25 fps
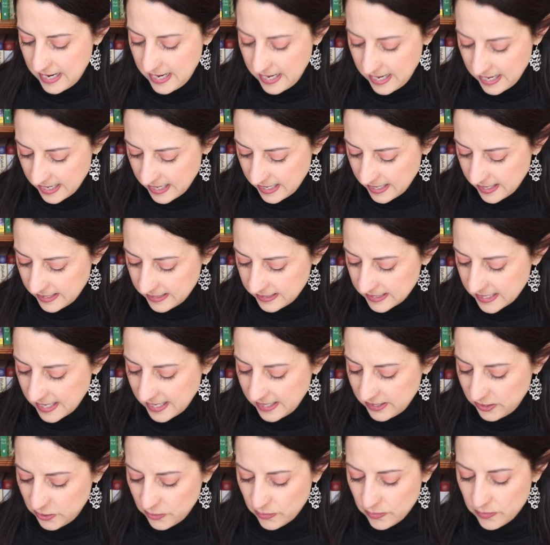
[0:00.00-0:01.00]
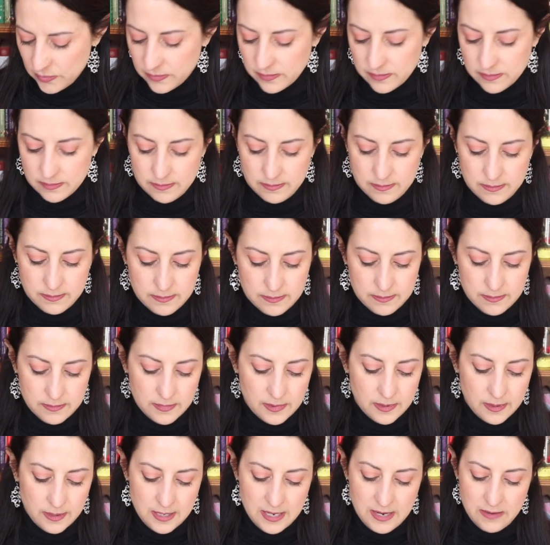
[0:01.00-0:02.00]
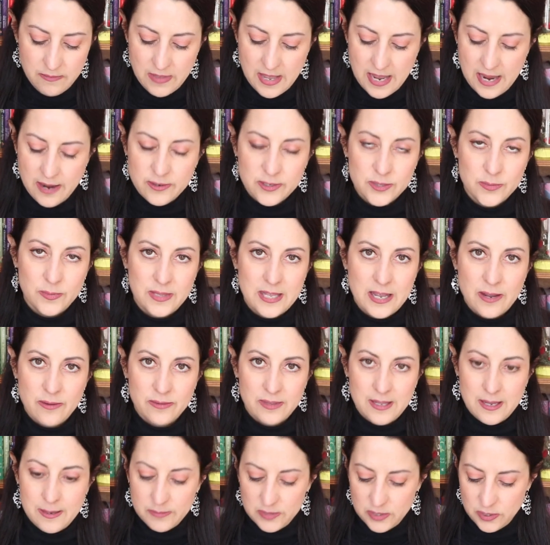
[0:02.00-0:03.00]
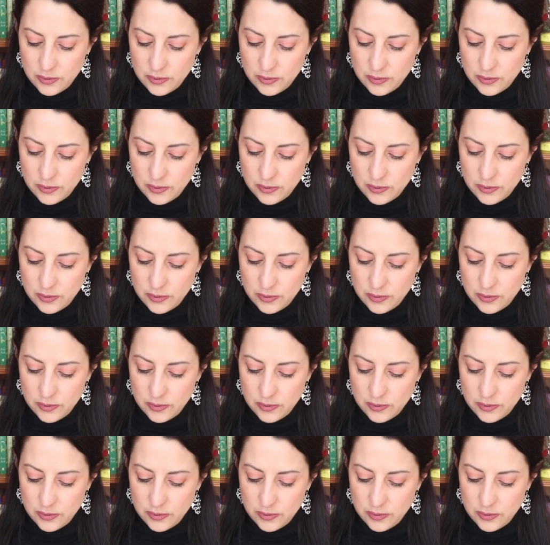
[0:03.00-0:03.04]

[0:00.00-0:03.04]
and I don't leave the house without them.